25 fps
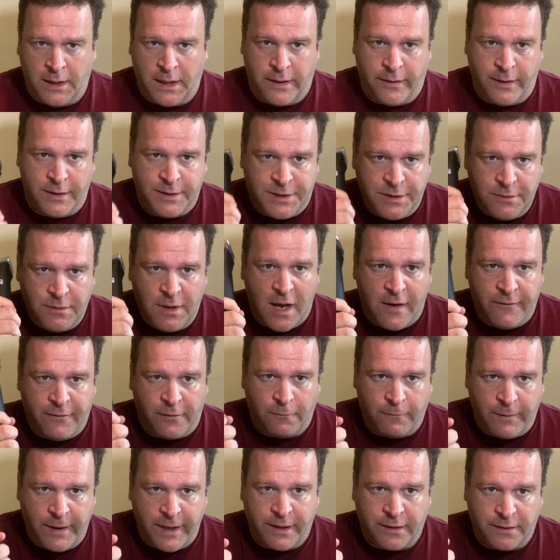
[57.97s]
Now, I do have a
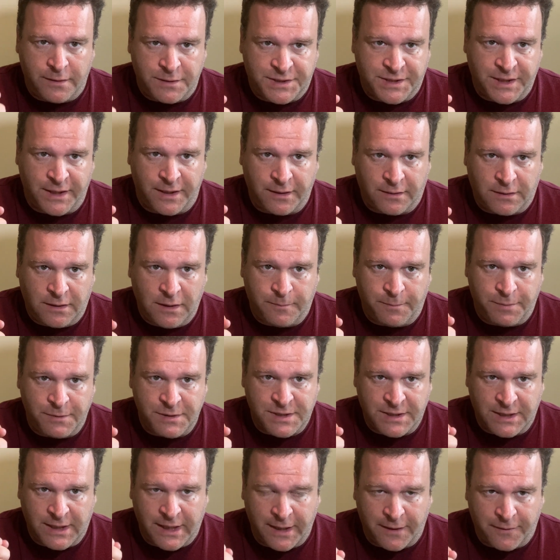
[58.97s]
regular set of
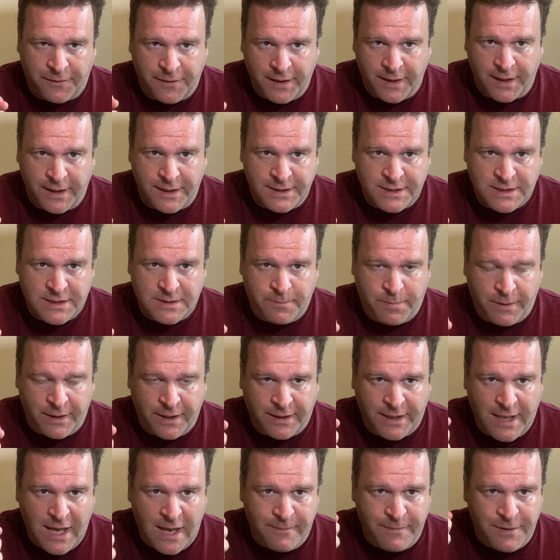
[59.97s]
clippers like this, but
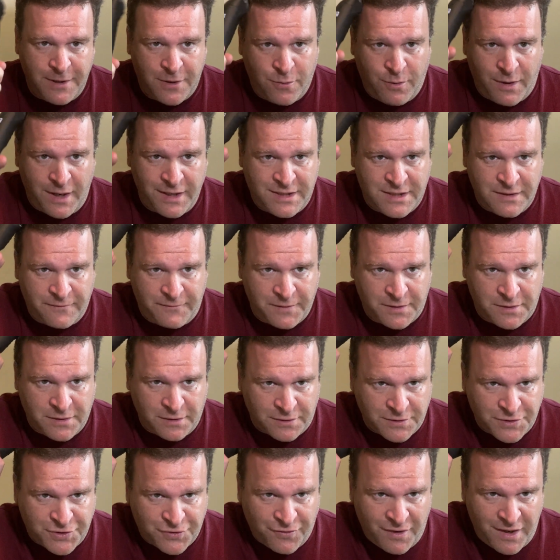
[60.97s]
it can be quite
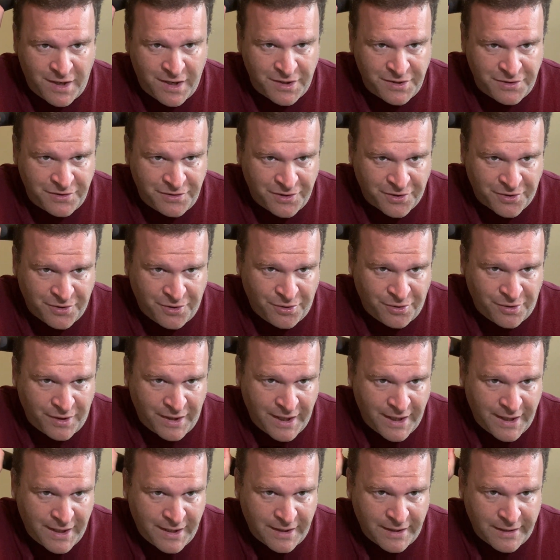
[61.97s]
difficult trying to do your whole
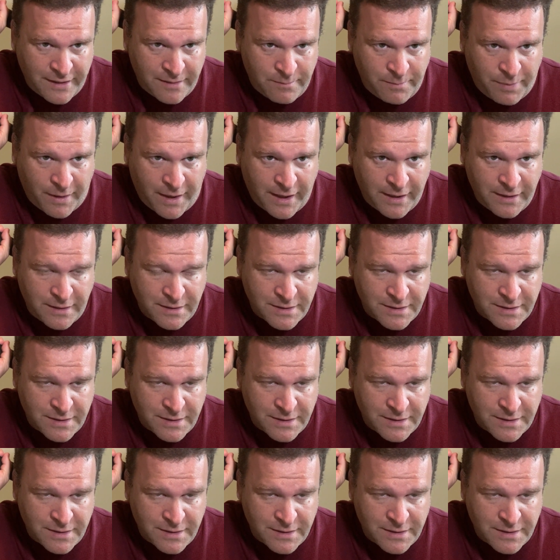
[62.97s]
head by